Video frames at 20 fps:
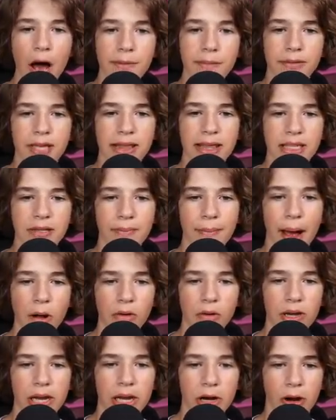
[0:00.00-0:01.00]
to this
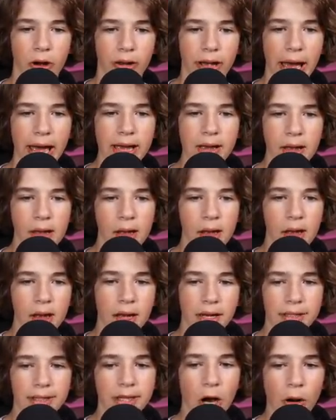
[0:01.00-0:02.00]
mountain here, okay?
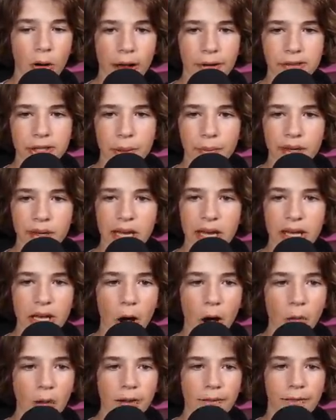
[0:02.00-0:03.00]
So if someone can
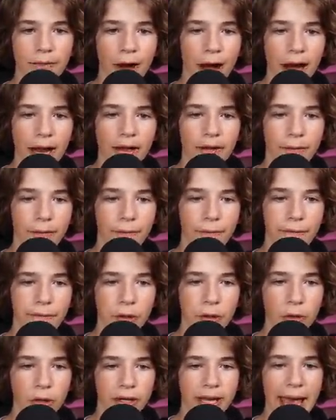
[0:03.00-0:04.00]
go and find
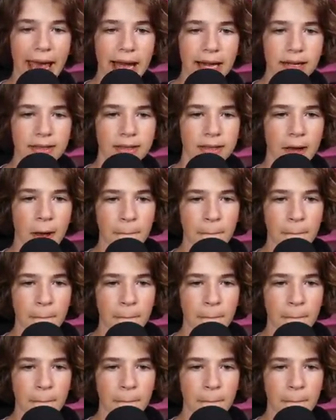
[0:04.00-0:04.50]
fuel cans,